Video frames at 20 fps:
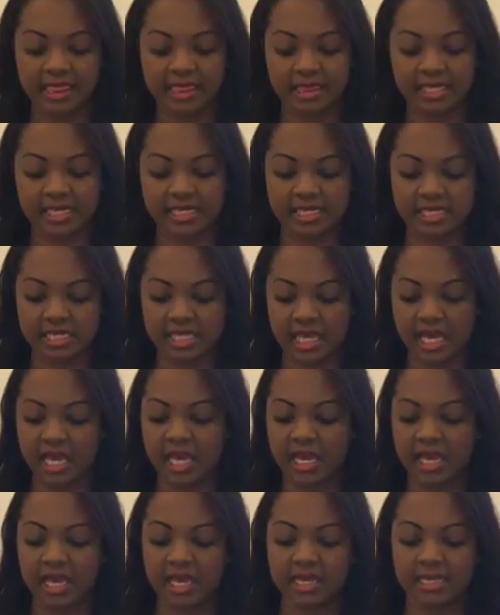This
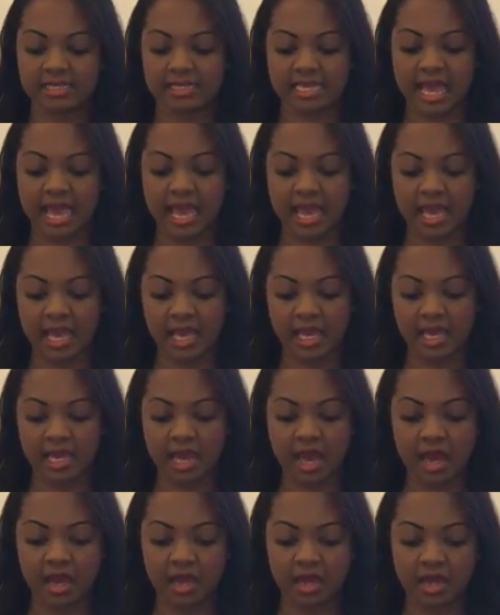is
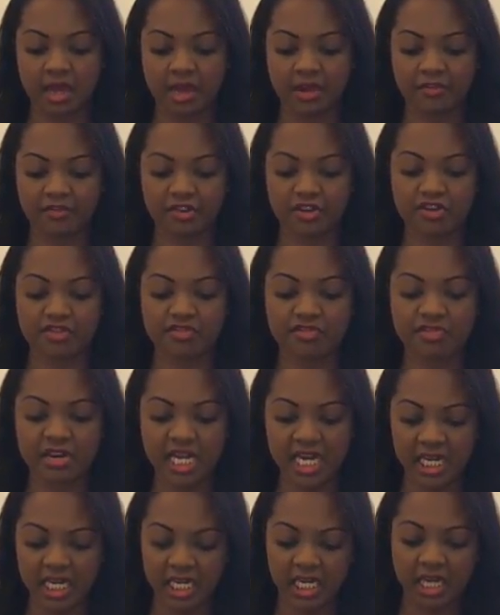a kind of
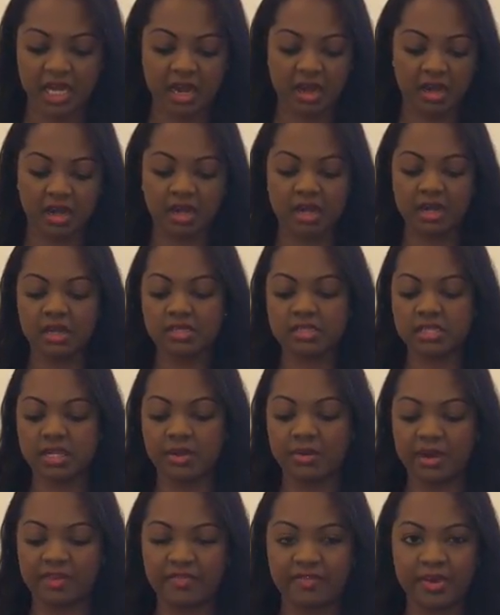greeny colour,
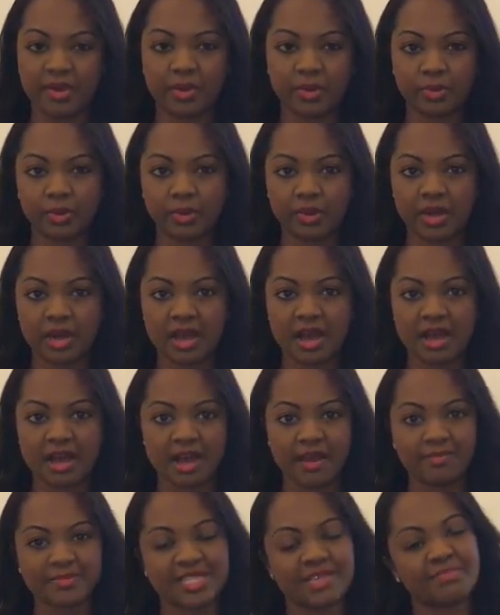so I feel
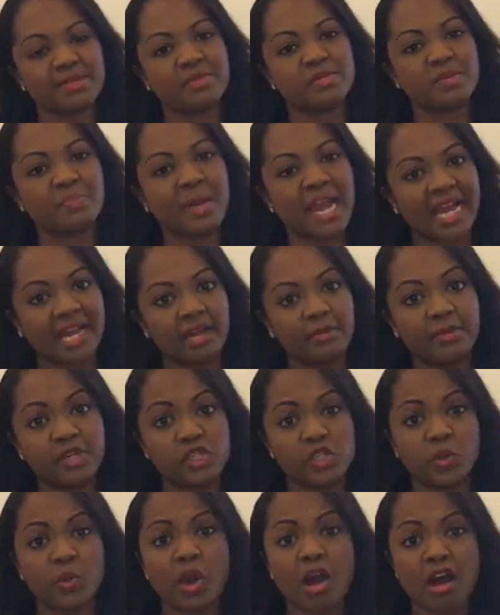sometimes black can be
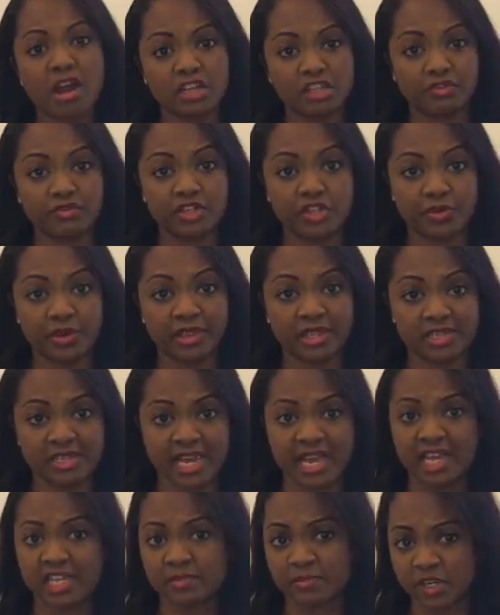too harsh for during the
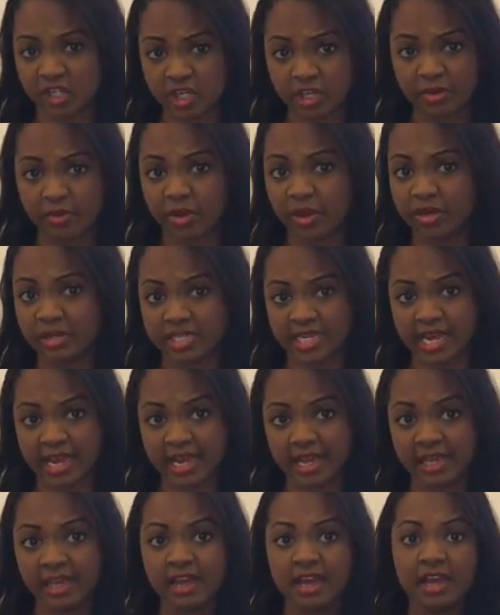day, especially on
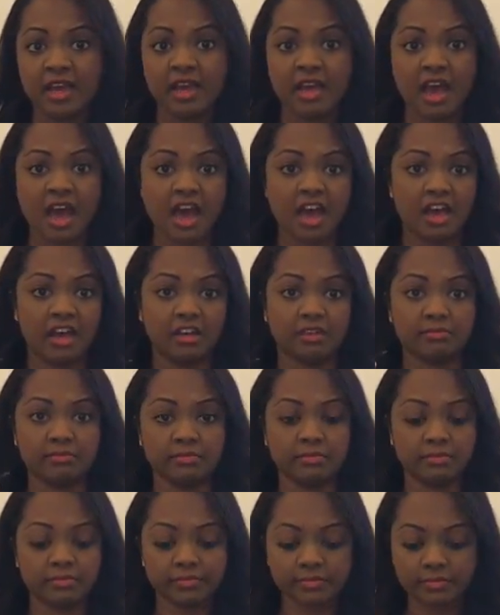holiday.
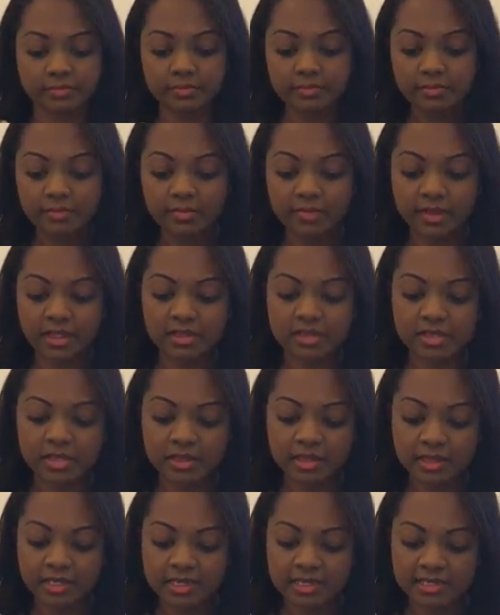So
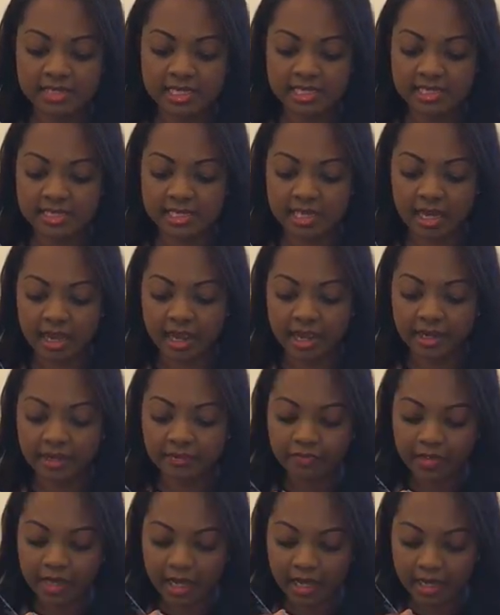this is a kind
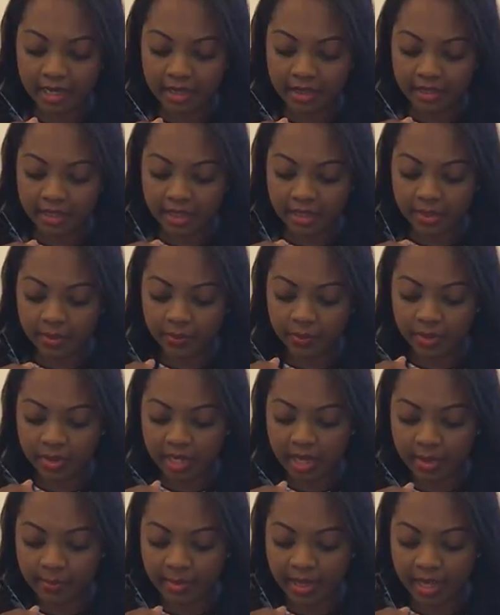of colour that it would
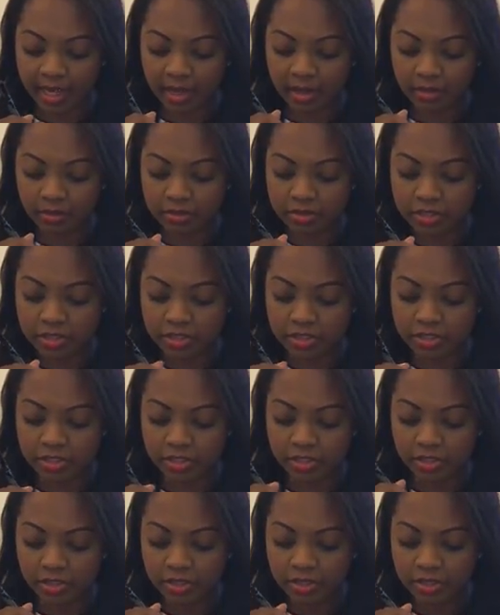come out.